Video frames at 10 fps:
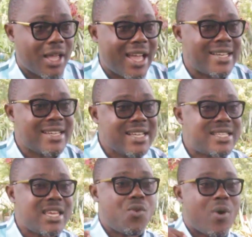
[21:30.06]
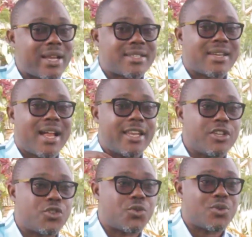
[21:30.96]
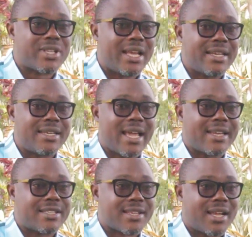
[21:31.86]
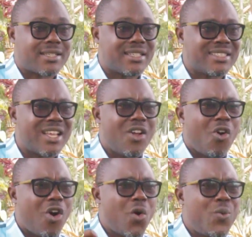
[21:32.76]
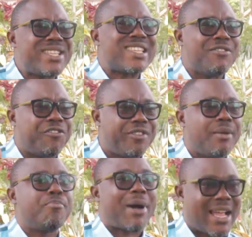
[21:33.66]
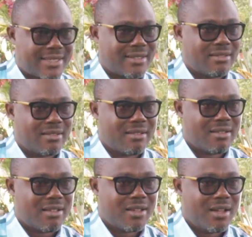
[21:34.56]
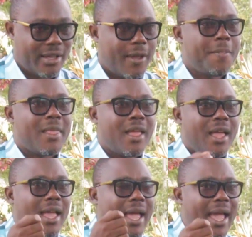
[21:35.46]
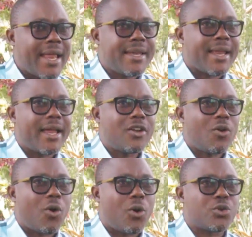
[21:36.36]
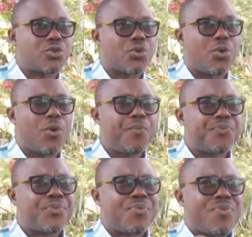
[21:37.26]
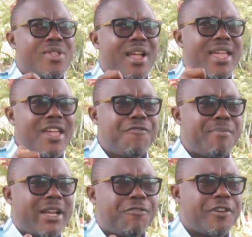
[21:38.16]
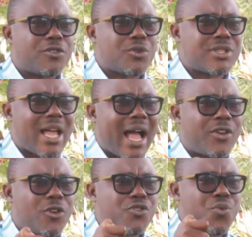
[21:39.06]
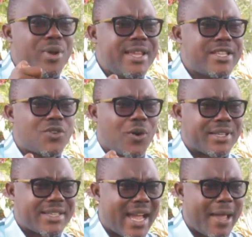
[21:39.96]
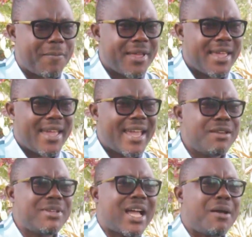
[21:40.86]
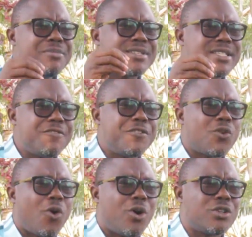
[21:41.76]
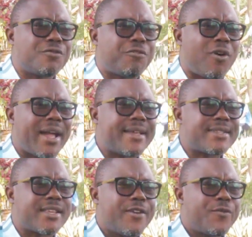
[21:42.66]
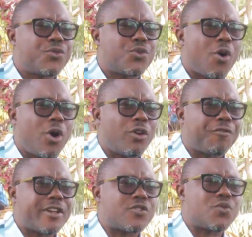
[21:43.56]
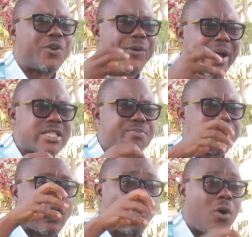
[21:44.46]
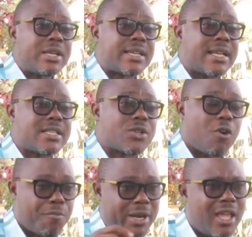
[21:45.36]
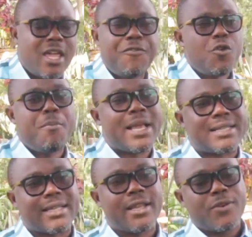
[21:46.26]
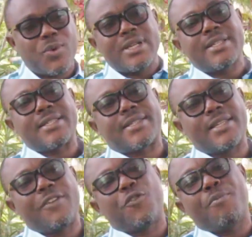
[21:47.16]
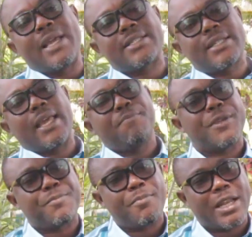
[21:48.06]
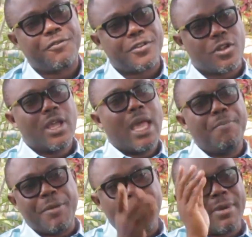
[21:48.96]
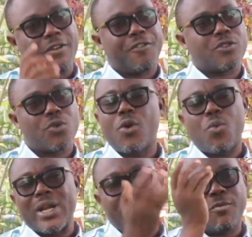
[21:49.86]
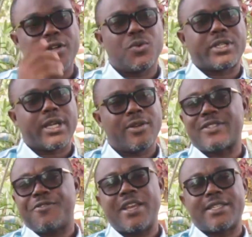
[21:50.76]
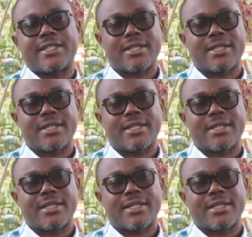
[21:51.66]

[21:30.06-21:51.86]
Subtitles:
And these irrational issues and their discussions always inflame passion. Okay. And then also, if manifestos are not released on time, it becomes difficult for us, all of us, to grasp the contents of If you mention 2016, if you mention MPP manifesto, what everybody will tell you is FreeSHS.